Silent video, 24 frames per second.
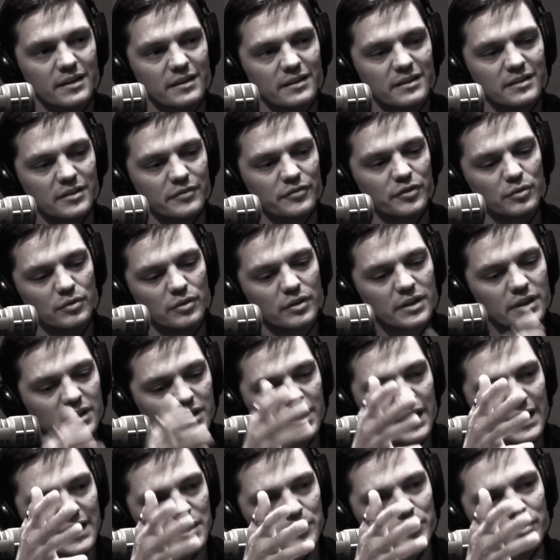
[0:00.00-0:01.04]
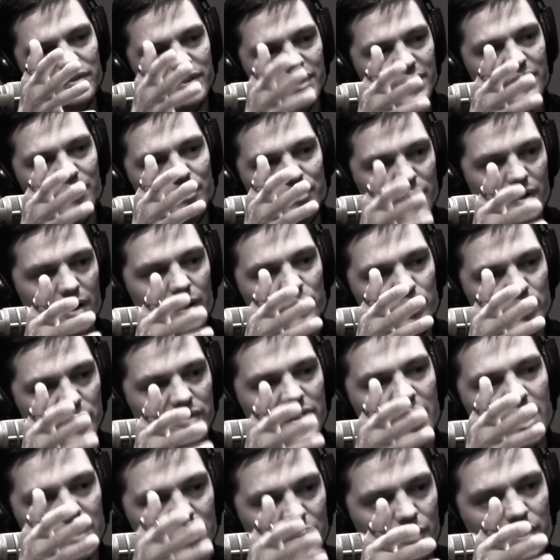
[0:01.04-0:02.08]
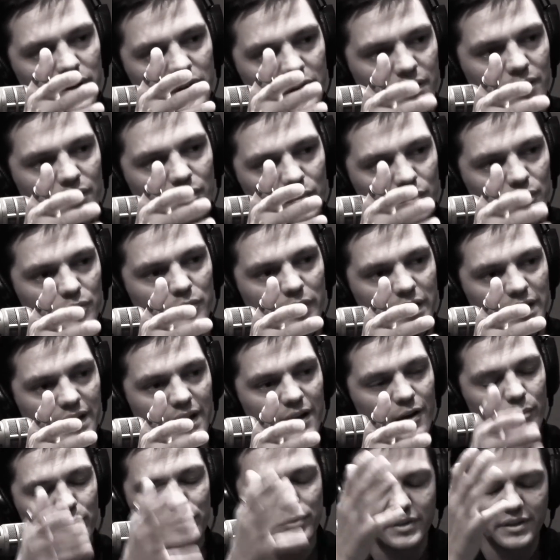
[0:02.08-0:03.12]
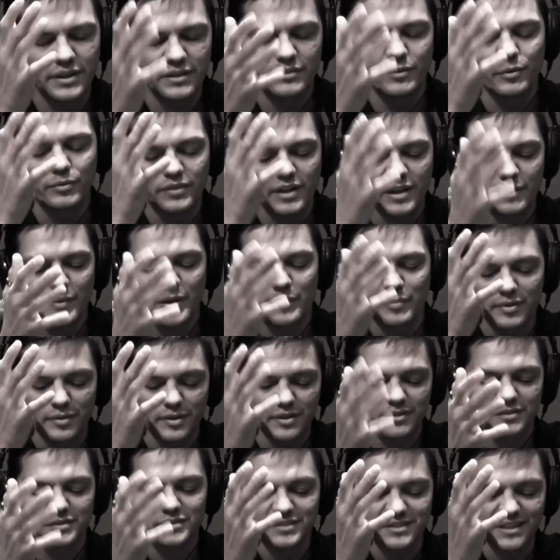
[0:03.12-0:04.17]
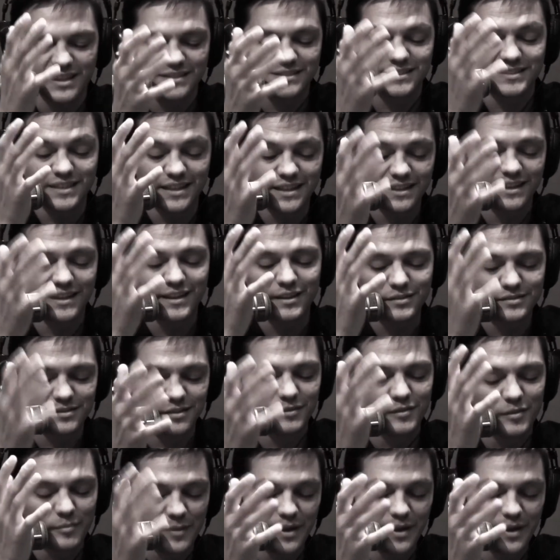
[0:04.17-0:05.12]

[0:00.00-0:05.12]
Because if you look at 90% of the problems we've got going on in the world right now, please don't take my political stance as anything else other than...